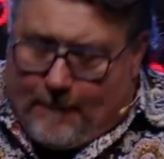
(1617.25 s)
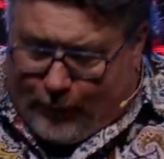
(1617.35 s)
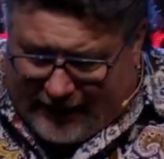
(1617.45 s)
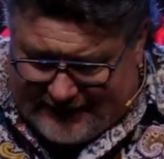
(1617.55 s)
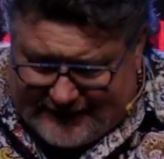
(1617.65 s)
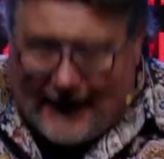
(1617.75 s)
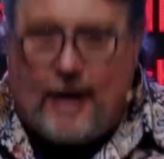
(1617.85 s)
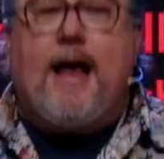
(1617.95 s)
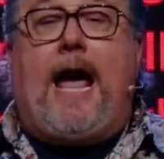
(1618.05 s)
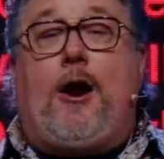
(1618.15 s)
pressed
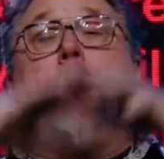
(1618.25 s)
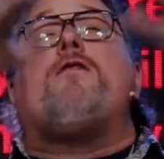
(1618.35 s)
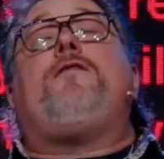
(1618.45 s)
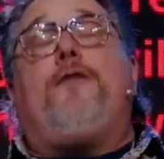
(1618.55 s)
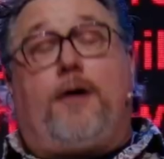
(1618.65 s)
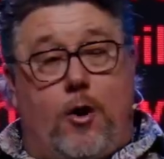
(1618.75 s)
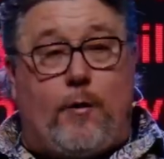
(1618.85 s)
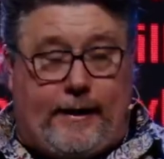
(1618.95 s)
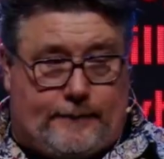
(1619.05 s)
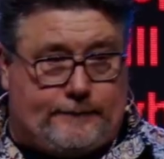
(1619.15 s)
down, and
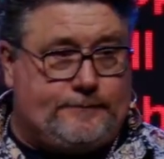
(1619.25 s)
overflowing?